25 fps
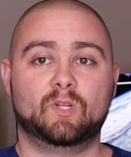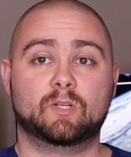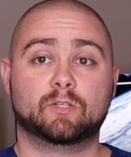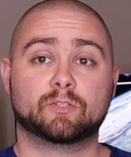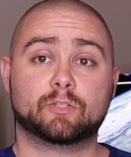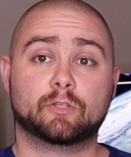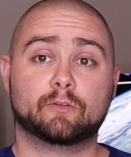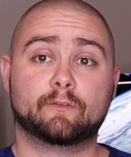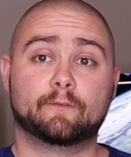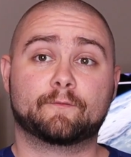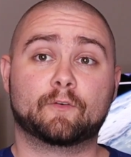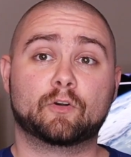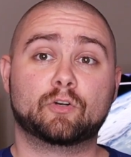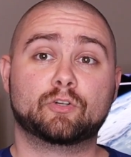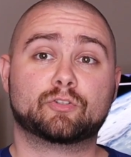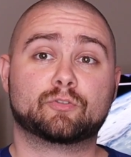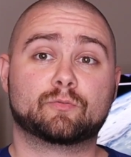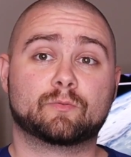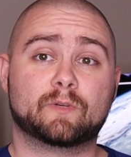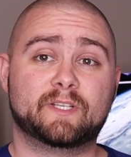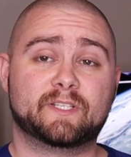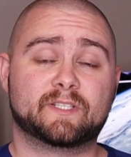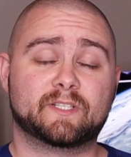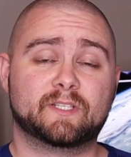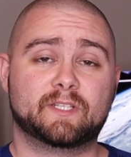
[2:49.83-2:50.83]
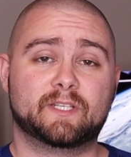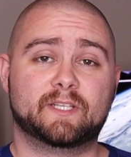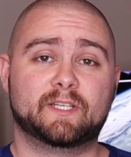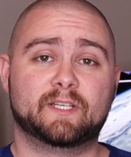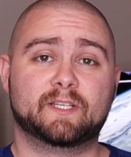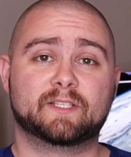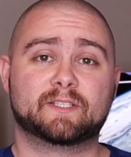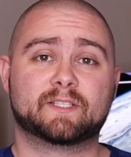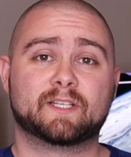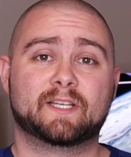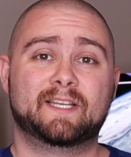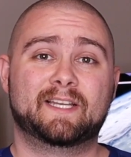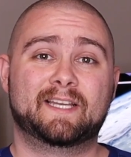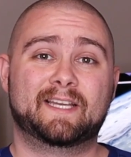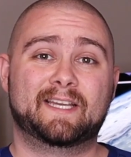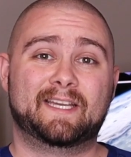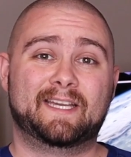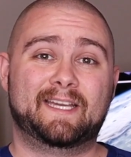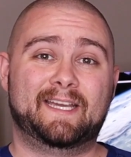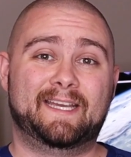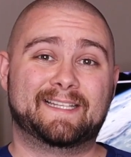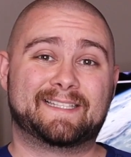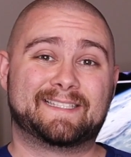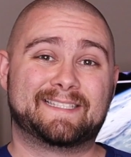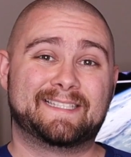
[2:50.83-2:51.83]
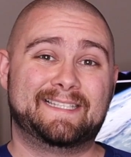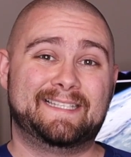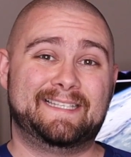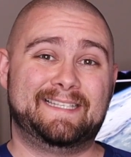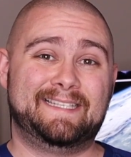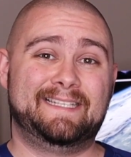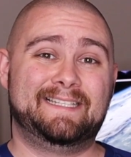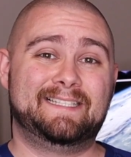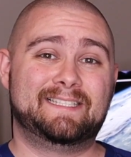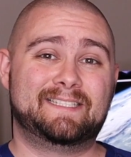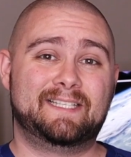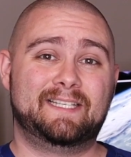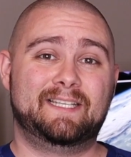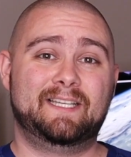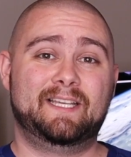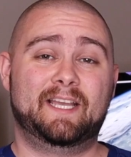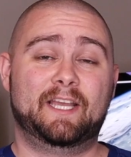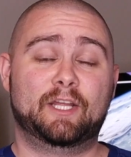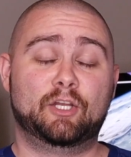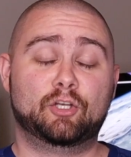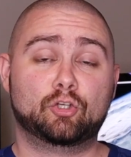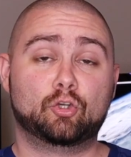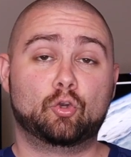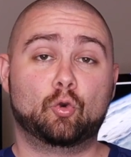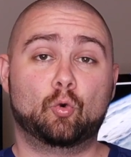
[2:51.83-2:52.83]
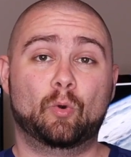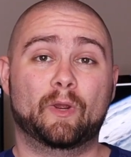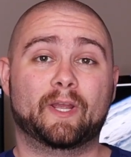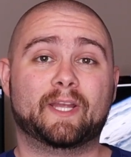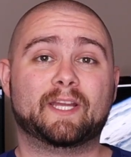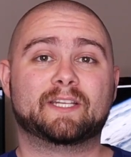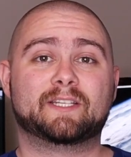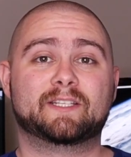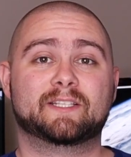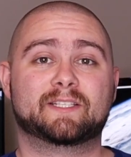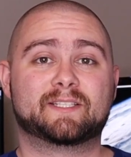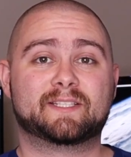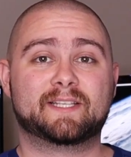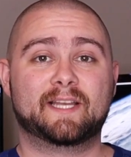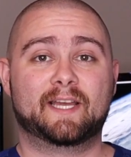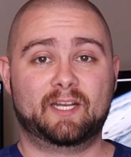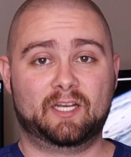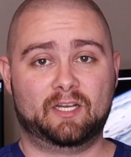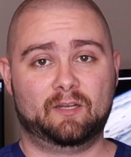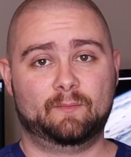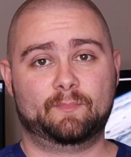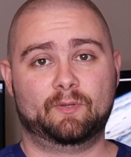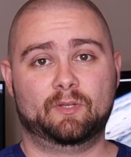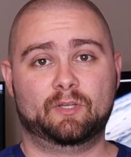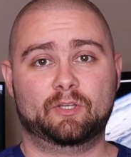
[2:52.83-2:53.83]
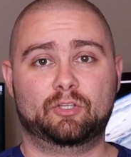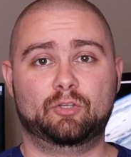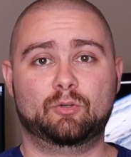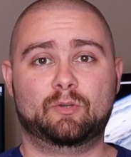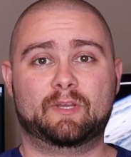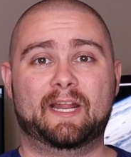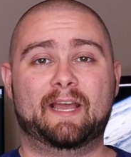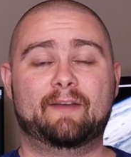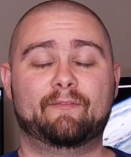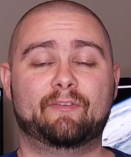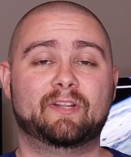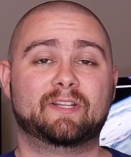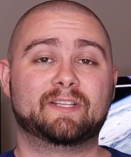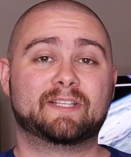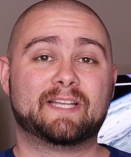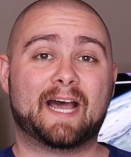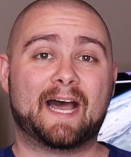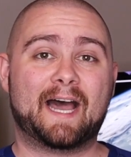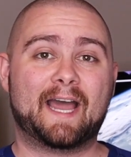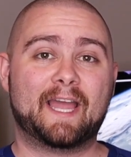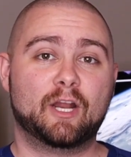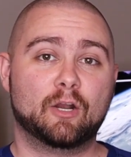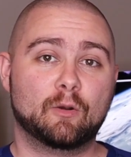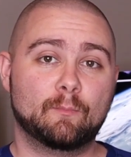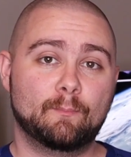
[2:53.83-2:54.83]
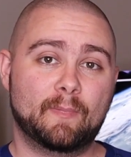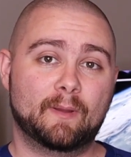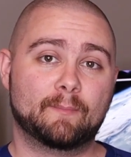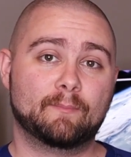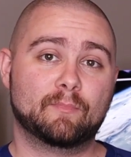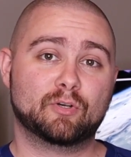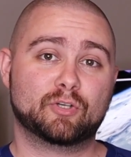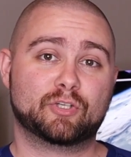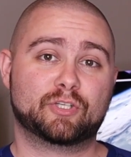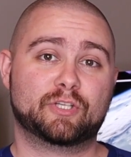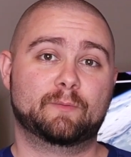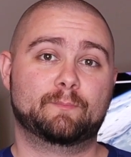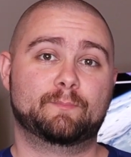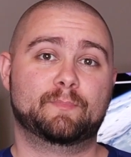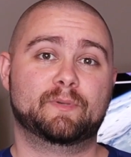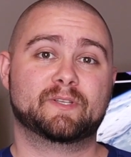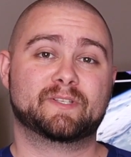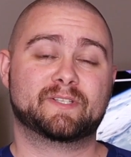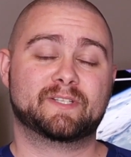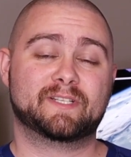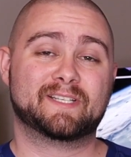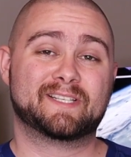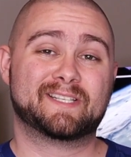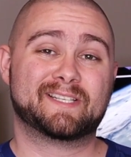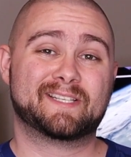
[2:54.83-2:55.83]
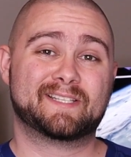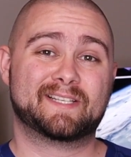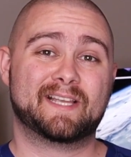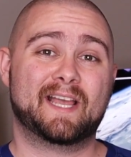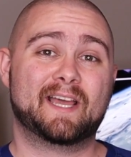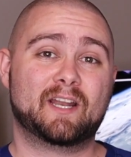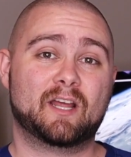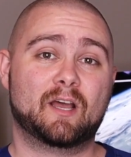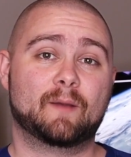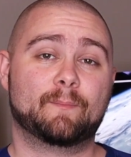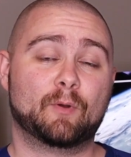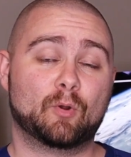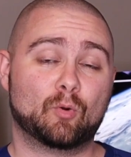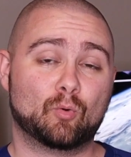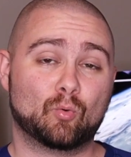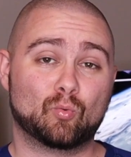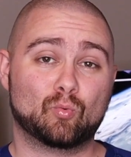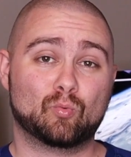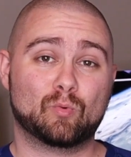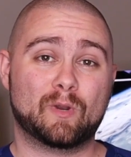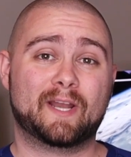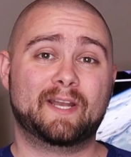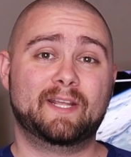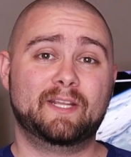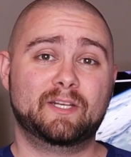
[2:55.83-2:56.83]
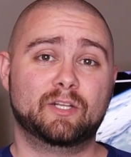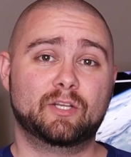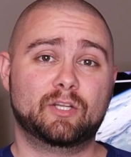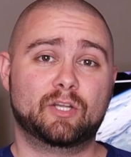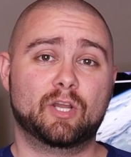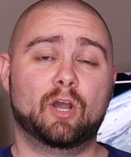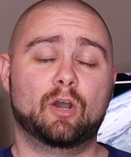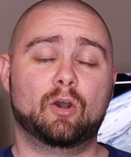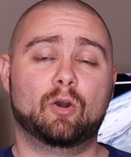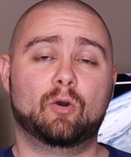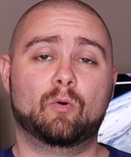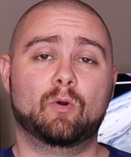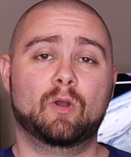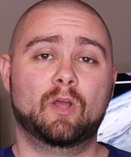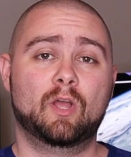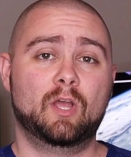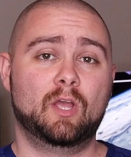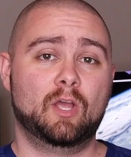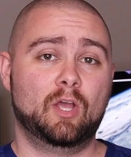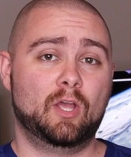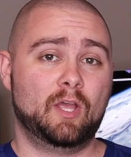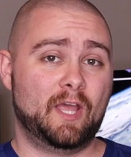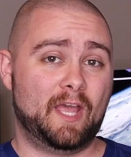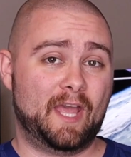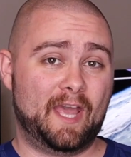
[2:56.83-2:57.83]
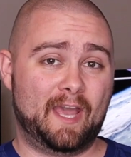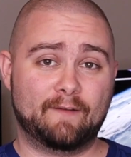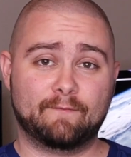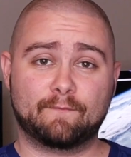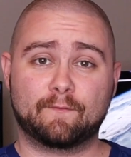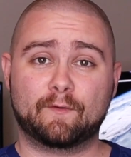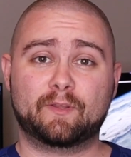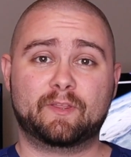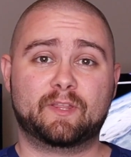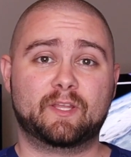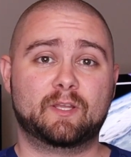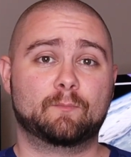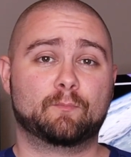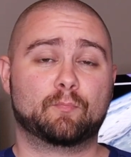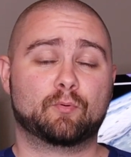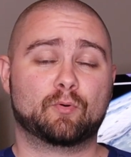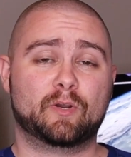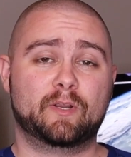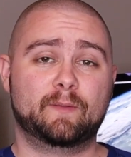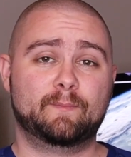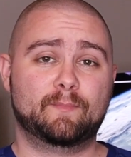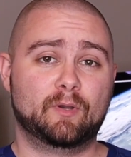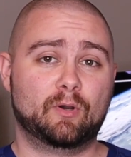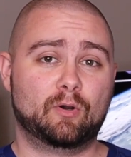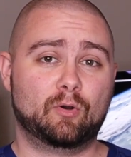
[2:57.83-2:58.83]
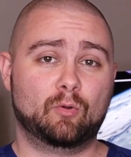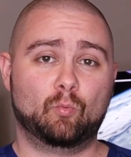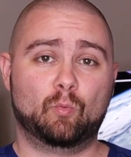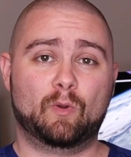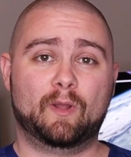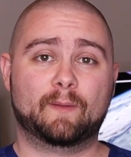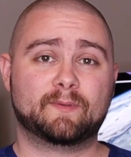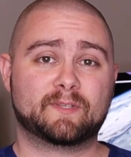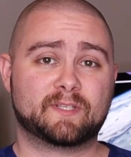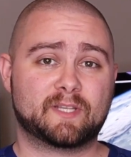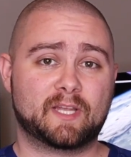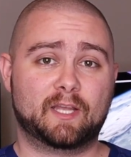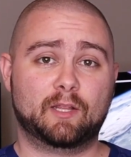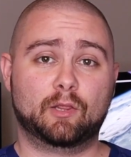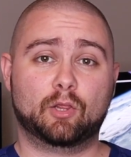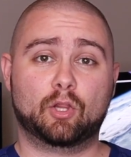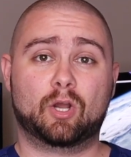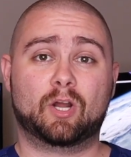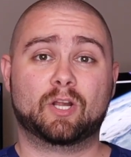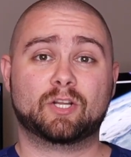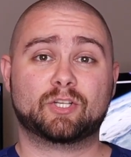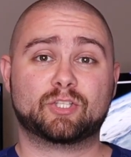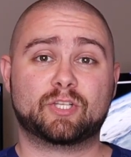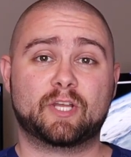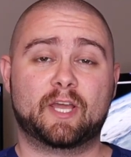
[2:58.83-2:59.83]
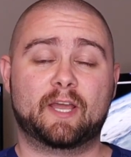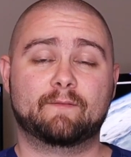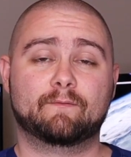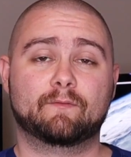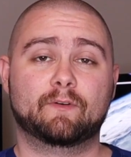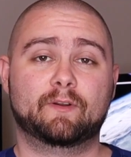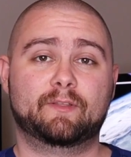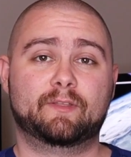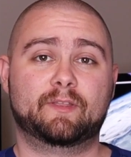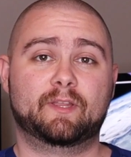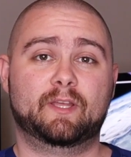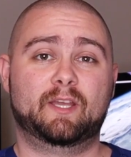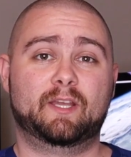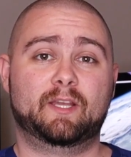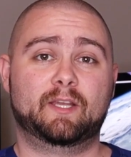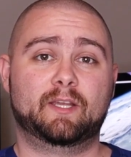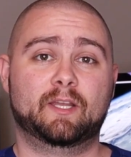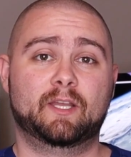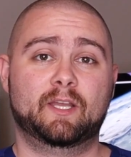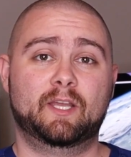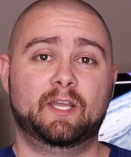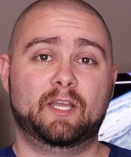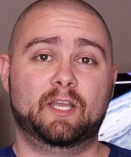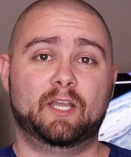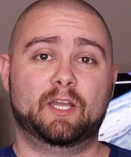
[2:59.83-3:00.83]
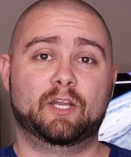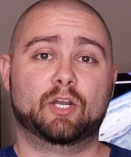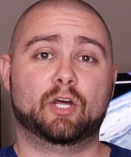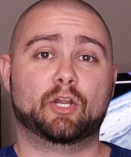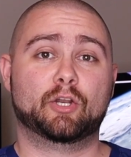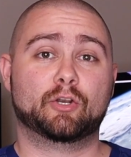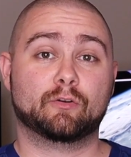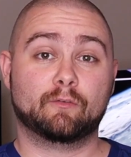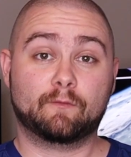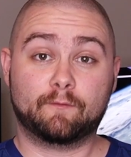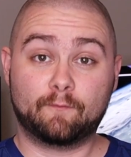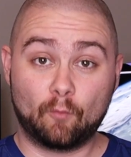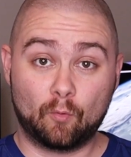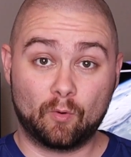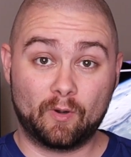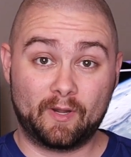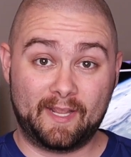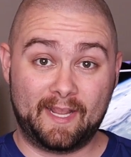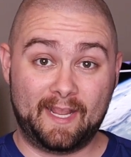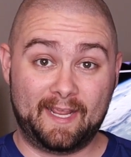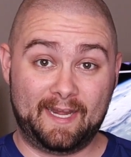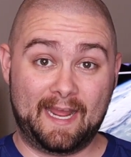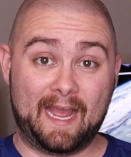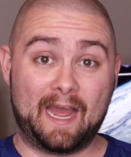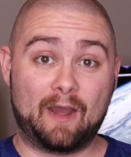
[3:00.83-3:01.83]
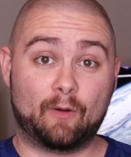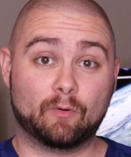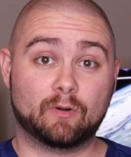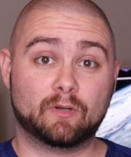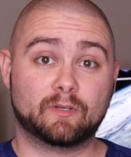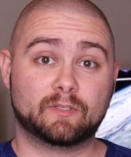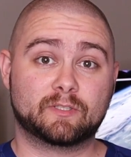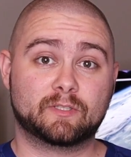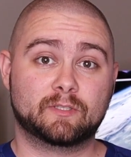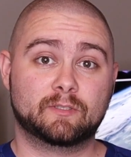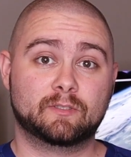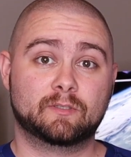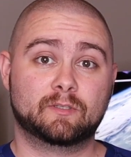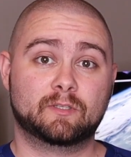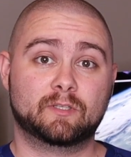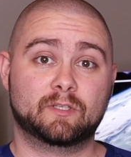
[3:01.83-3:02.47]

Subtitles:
So the first reason is it's easy and quick to set up. You can have an entire membership business set up, ready to go, everything pre-built, website launched, everything in under 48 hours.